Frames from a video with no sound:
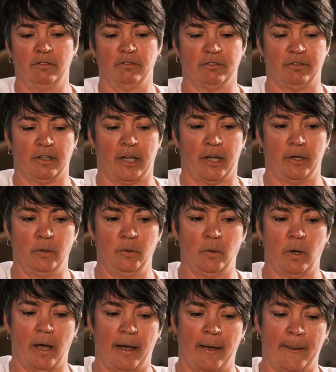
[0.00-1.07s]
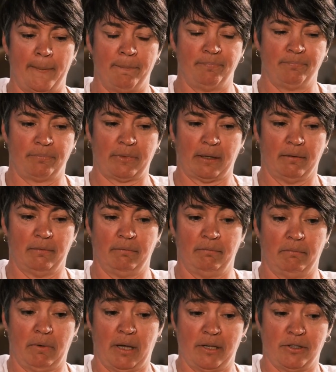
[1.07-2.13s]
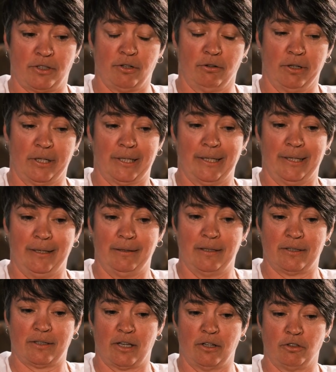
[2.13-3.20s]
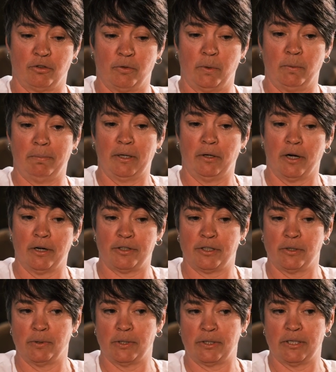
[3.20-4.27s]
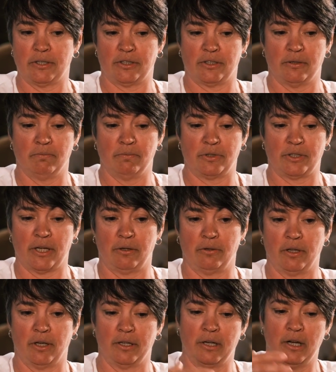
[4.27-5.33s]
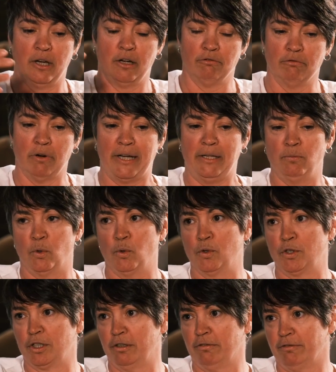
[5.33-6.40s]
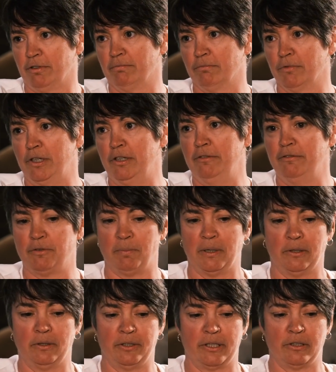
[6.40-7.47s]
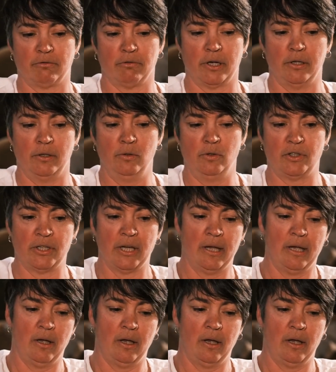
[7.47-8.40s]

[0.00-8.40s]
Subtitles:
overflow, historically in this country, we built our sewer system so that rainwater from roofs, buildings, roads